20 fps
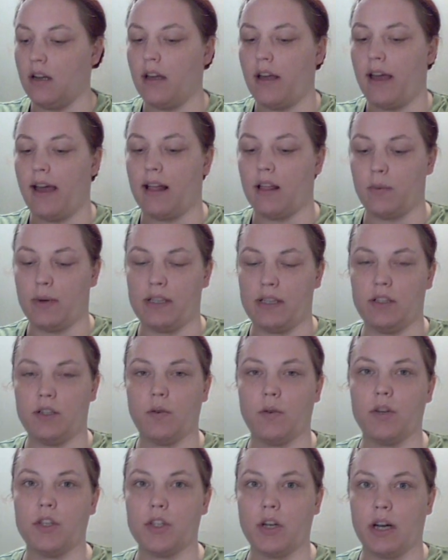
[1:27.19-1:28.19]
Halloween
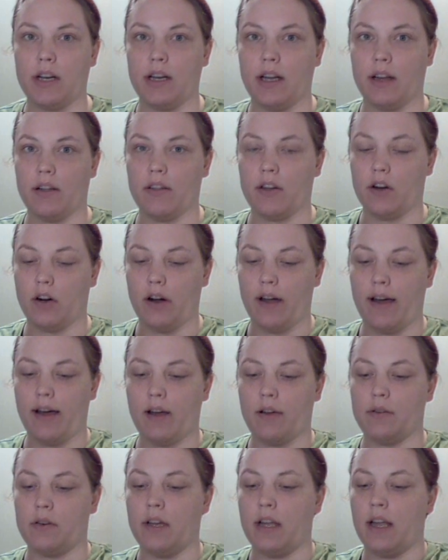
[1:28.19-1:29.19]
stores right now that are
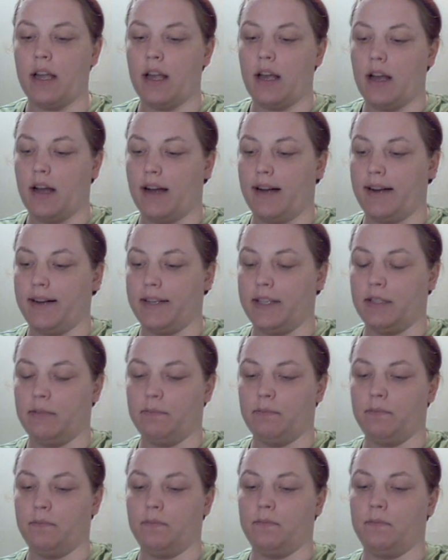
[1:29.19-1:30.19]
out.
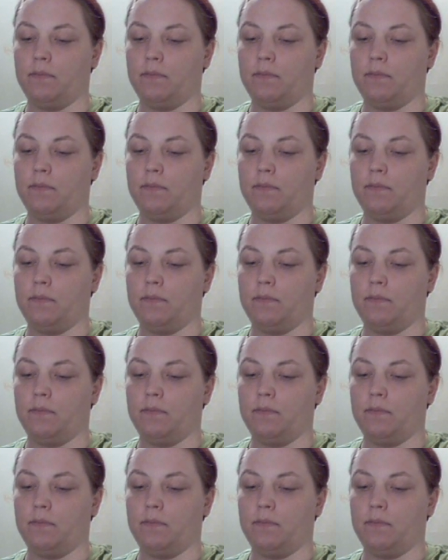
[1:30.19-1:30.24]
I'm